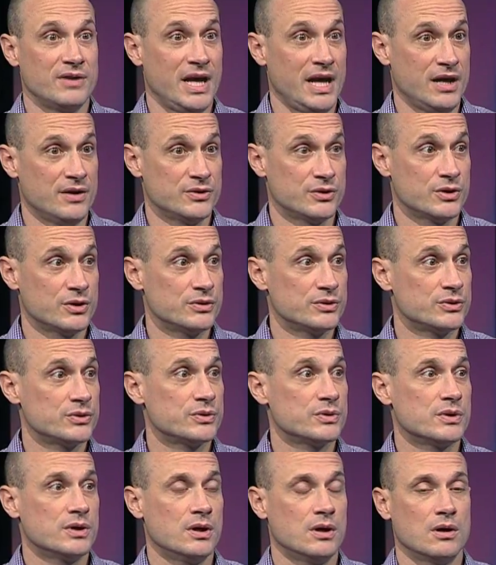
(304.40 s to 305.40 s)
cancers
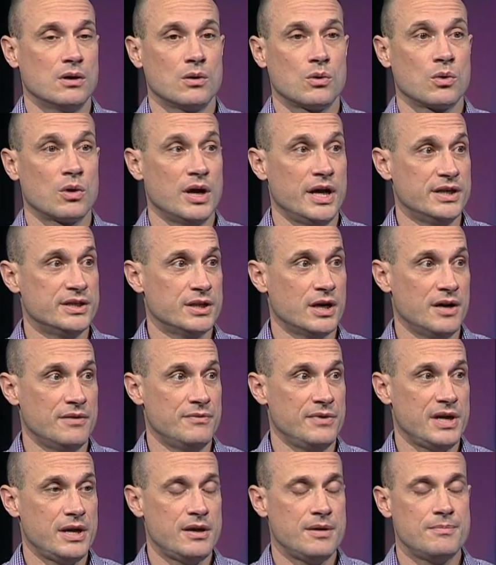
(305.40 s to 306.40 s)
uh, or
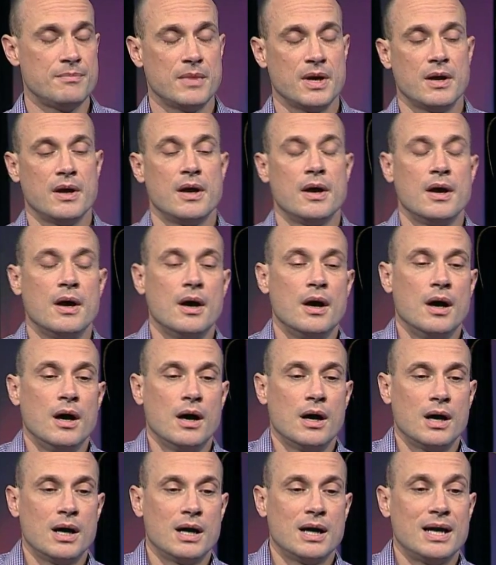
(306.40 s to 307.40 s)
HIV.
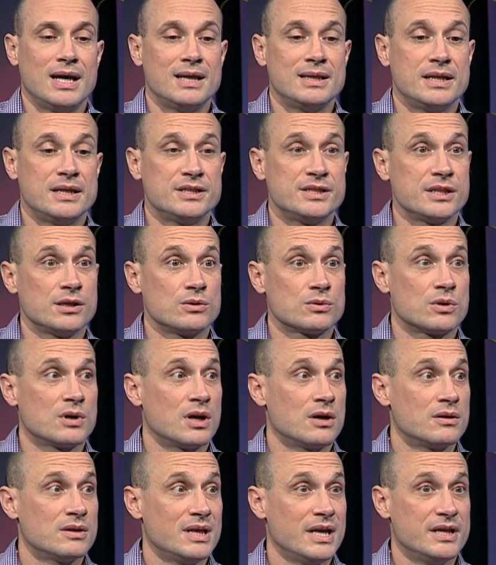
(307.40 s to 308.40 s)
and then children
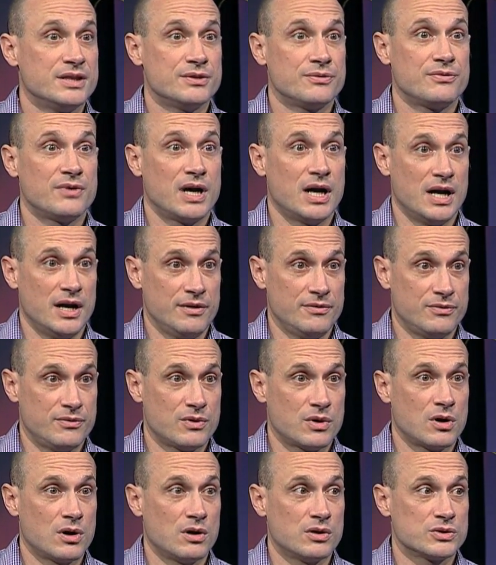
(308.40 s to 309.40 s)
under the age of five
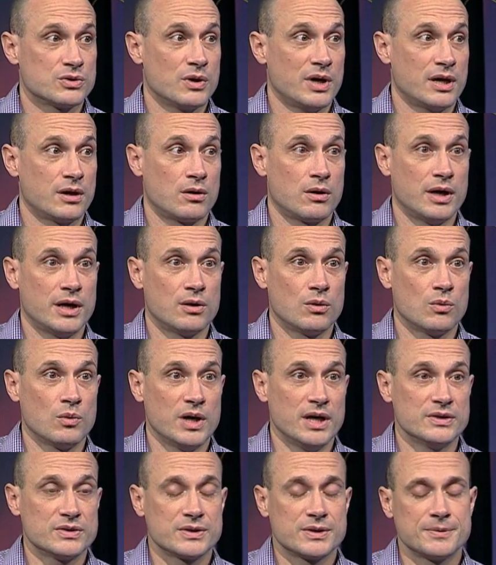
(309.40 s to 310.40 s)
are also at a greater
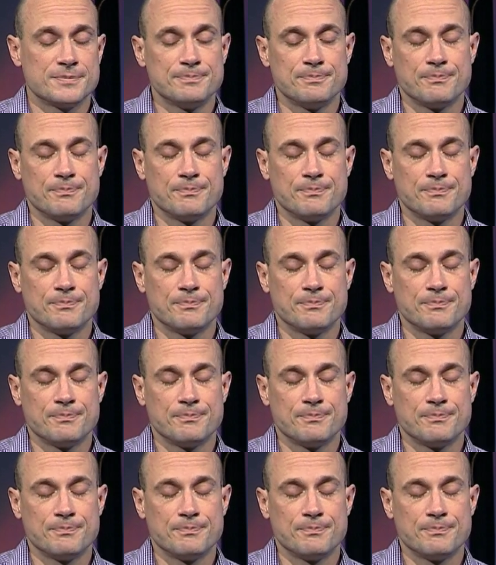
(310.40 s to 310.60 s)
risk.